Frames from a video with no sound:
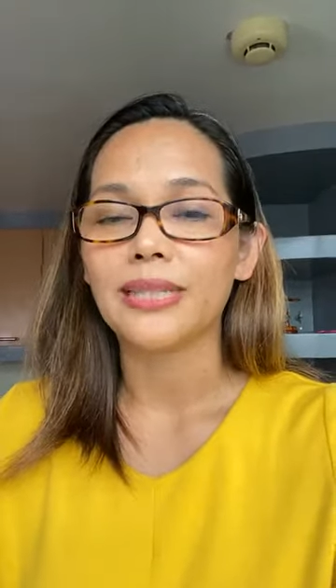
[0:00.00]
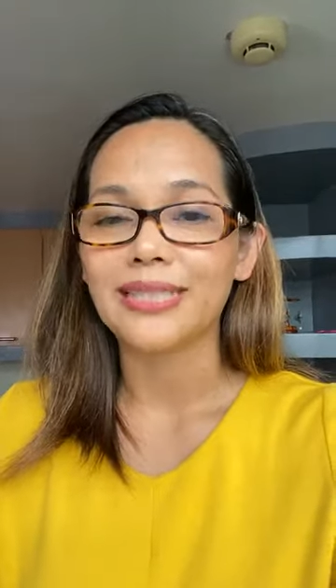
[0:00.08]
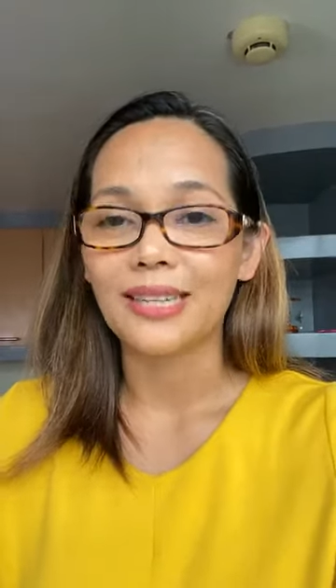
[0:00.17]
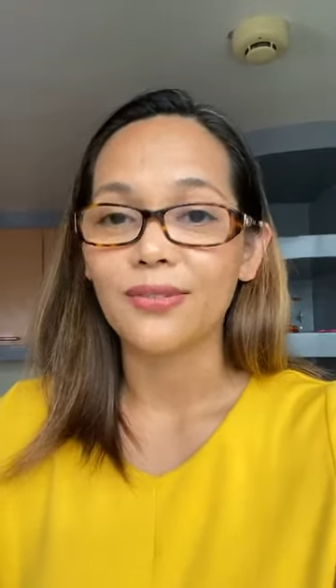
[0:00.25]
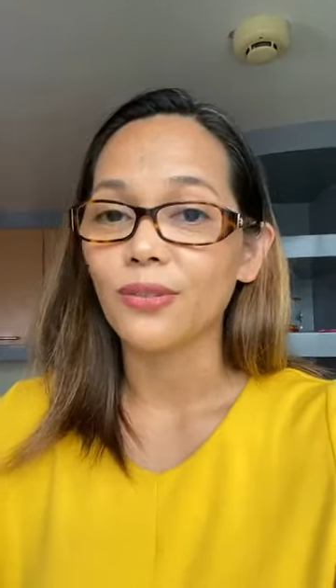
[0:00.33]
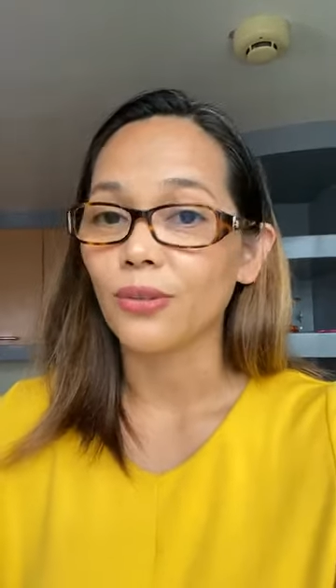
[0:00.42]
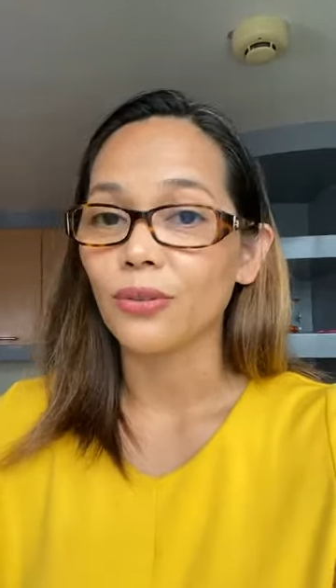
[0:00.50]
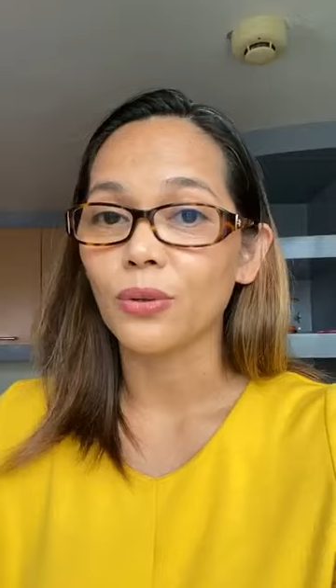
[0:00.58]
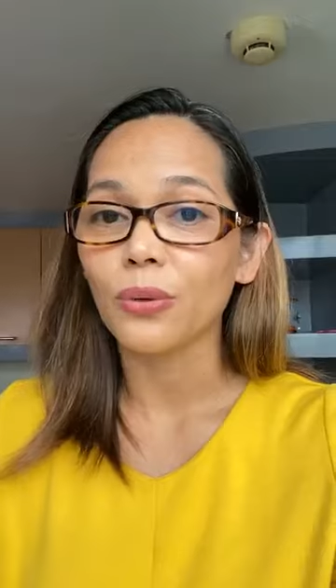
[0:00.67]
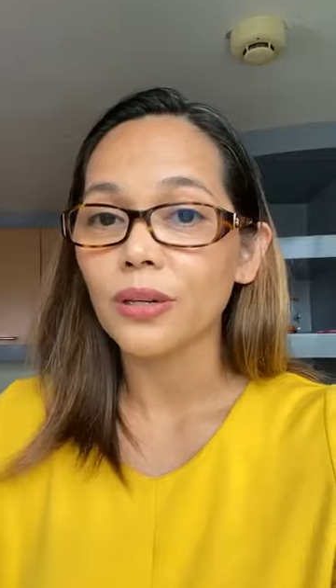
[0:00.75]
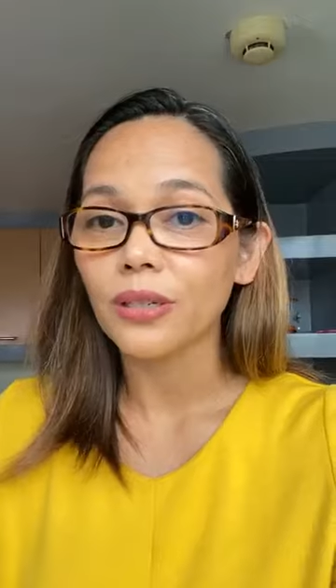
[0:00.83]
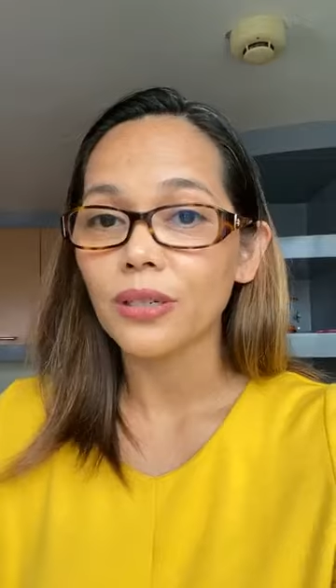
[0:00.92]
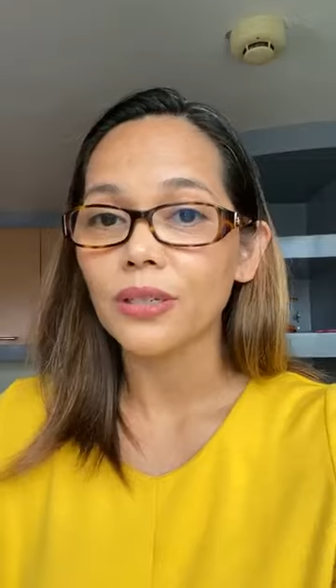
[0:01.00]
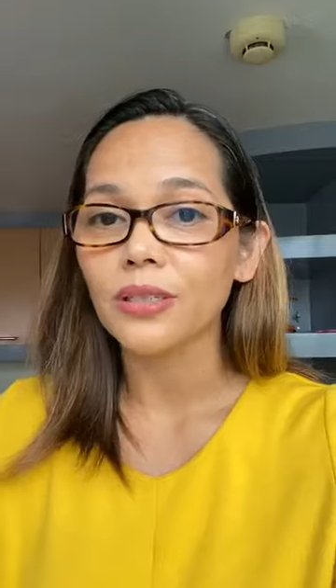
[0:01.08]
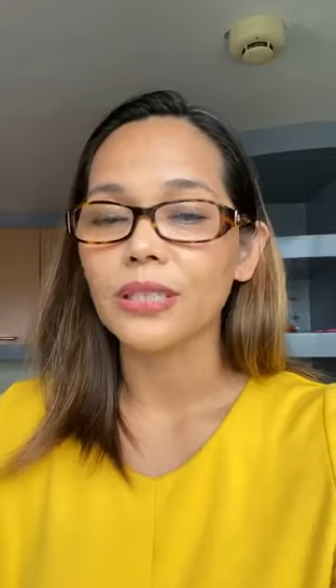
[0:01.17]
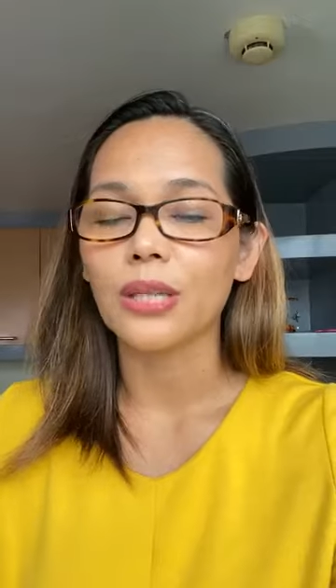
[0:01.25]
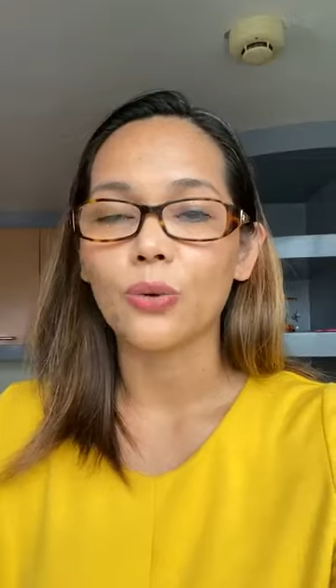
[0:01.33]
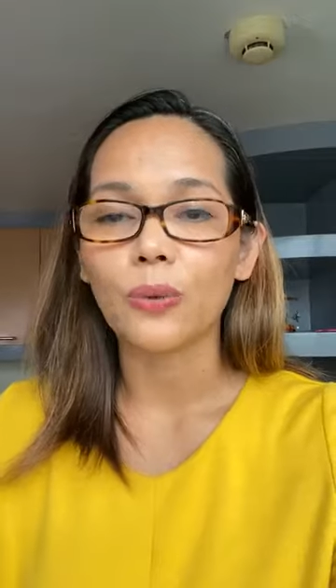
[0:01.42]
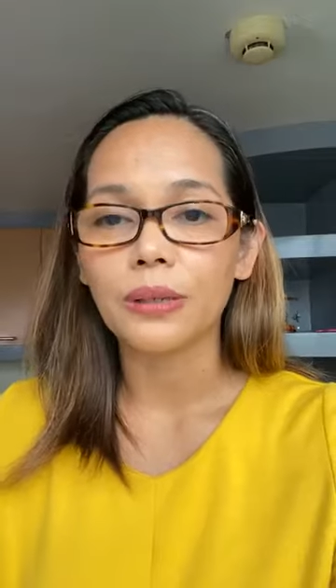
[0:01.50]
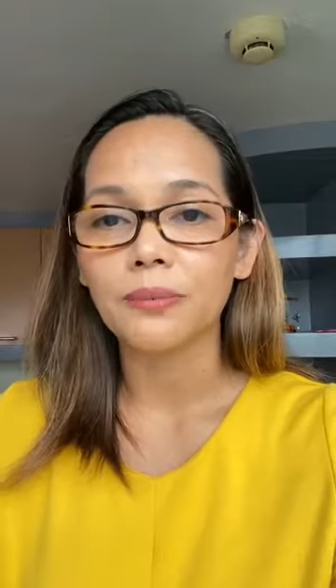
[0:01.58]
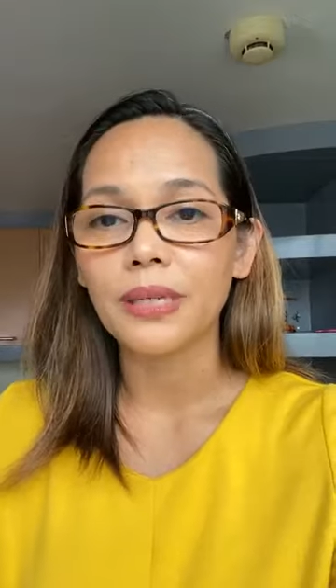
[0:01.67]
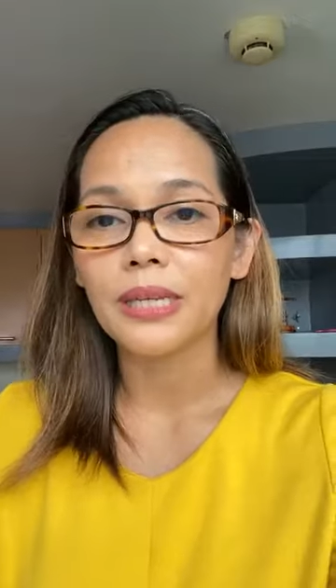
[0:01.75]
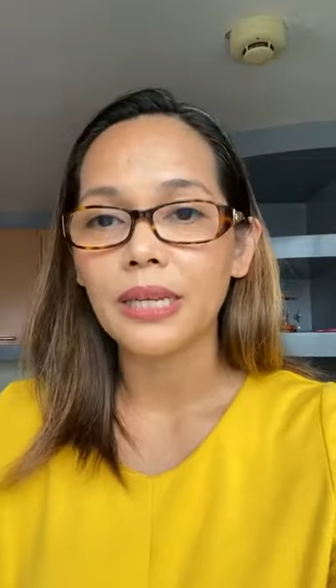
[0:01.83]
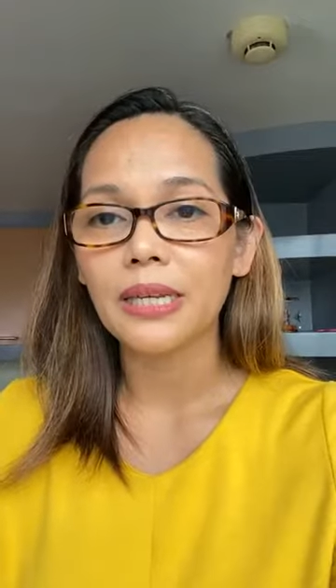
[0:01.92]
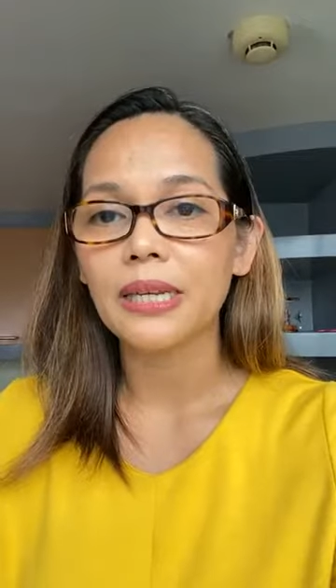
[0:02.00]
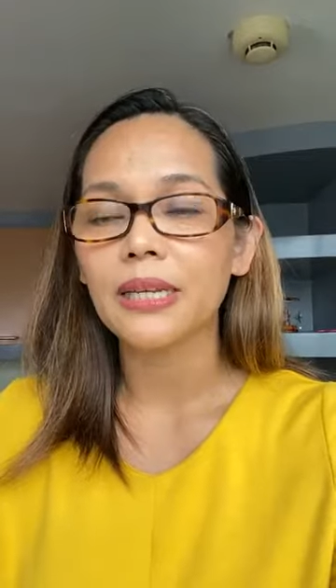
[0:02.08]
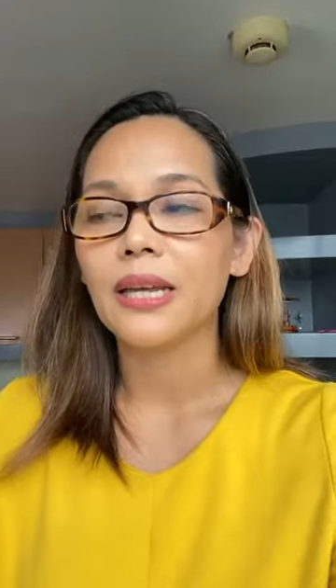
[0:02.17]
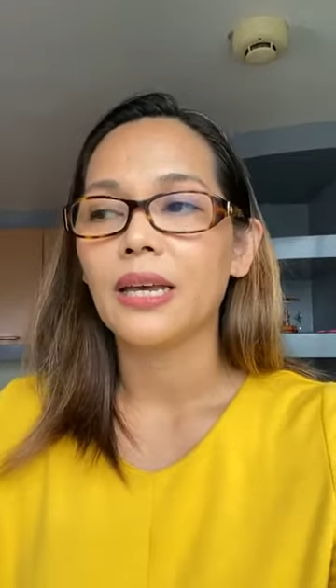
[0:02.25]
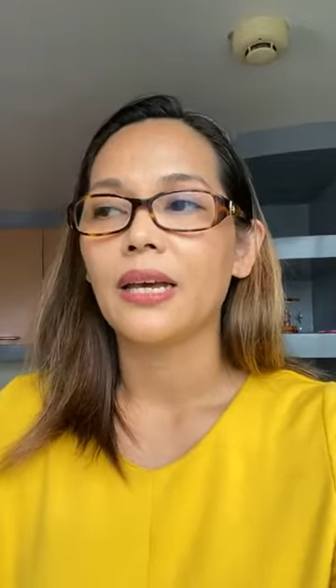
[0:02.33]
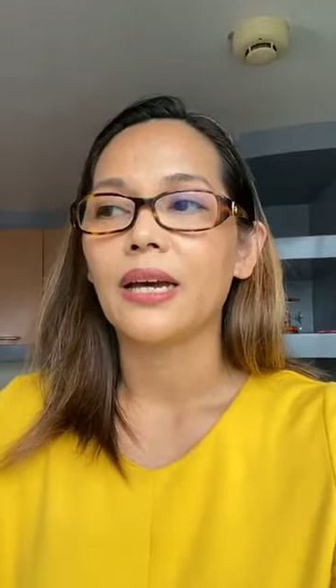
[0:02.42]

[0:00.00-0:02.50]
the safety of the workers, their well-being,